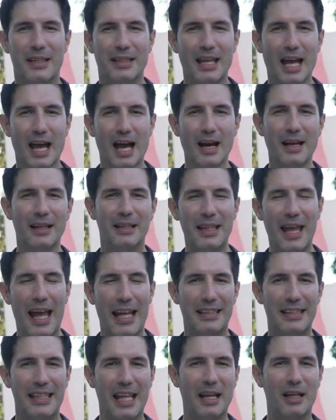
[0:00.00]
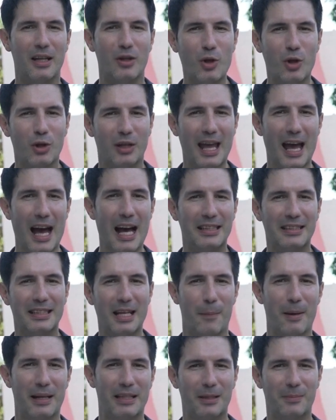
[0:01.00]
Now, let's take a look at
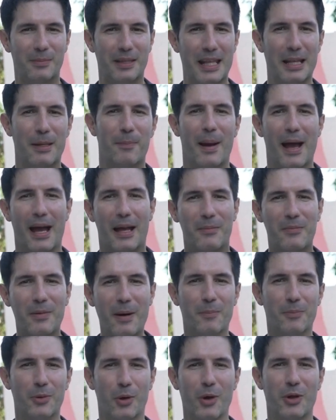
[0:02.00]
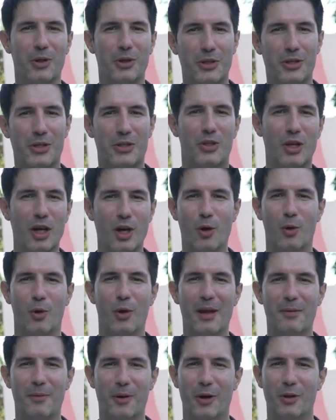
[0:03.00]
some of the feedback from users
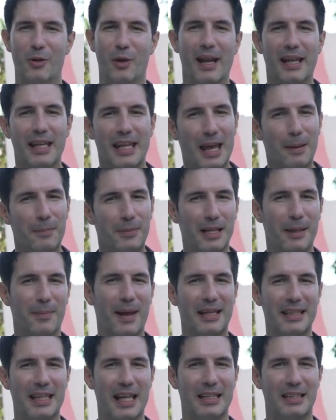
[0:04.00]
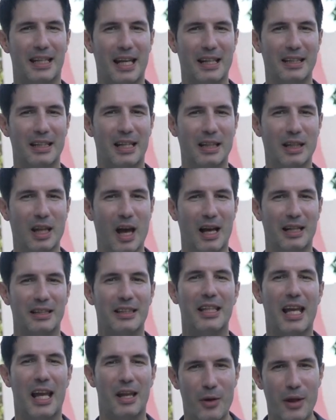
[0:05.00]
who have already implemented the Loss
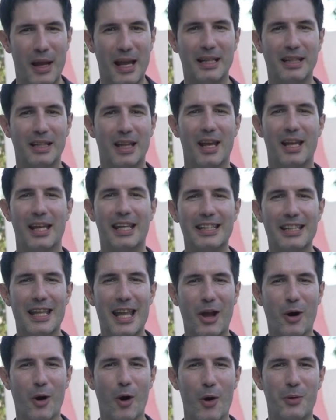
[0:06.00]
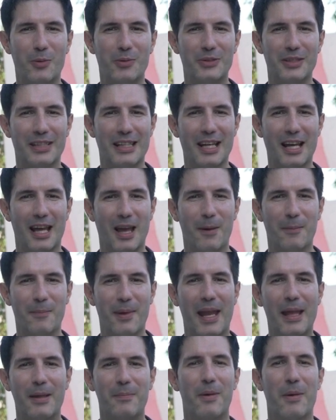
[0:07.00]
Generator in their homes.
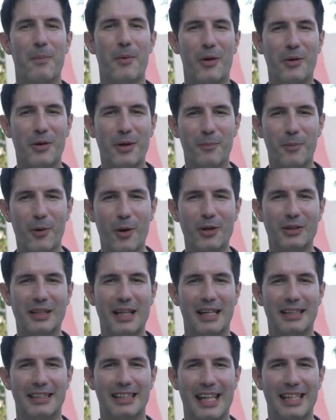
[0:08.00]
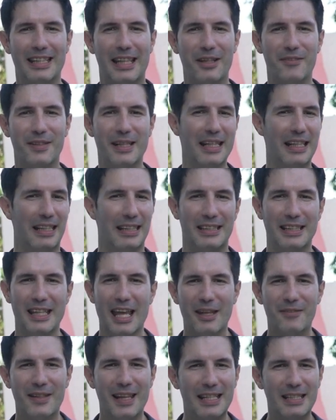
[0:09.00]
Many people report significant
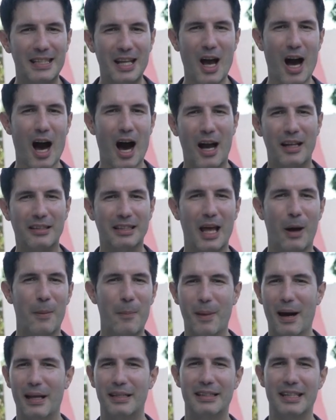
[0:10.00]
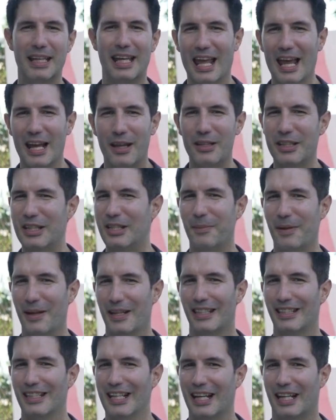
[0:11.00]
savings on their monthly energy
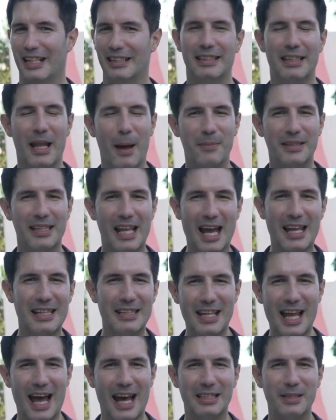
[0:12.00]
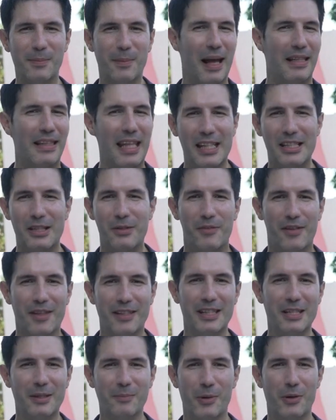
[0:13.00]
bills, sometimes as much as
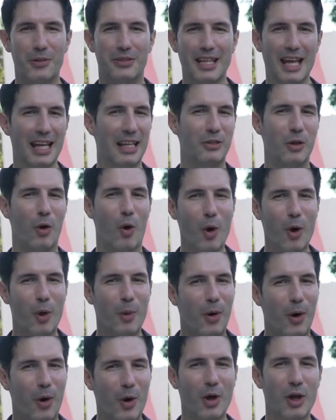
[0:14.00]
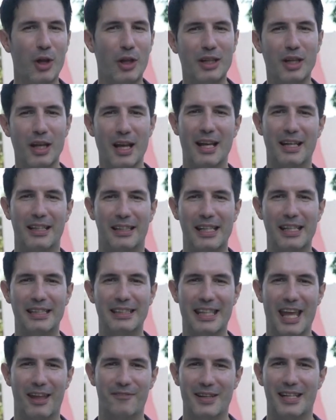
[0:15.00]
50% or more.
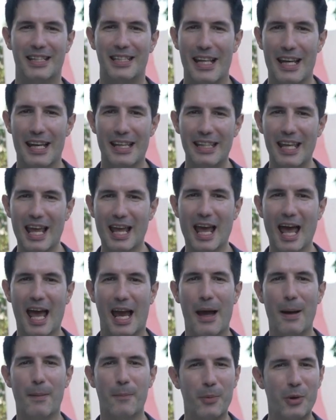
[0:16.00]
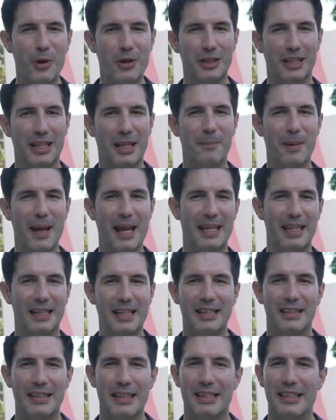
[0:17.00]
These savings can add up quickly, making
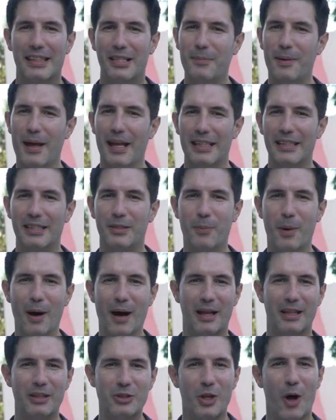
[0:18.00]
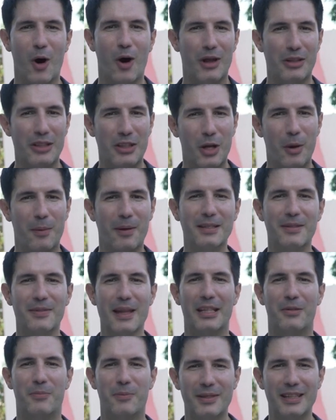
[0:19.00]
the system a smart long-term
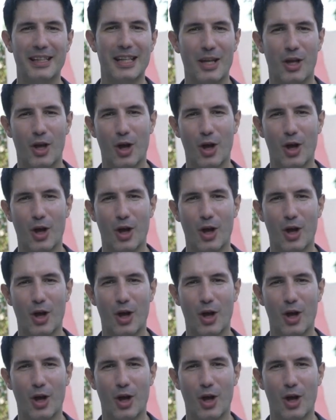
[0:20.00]
investment.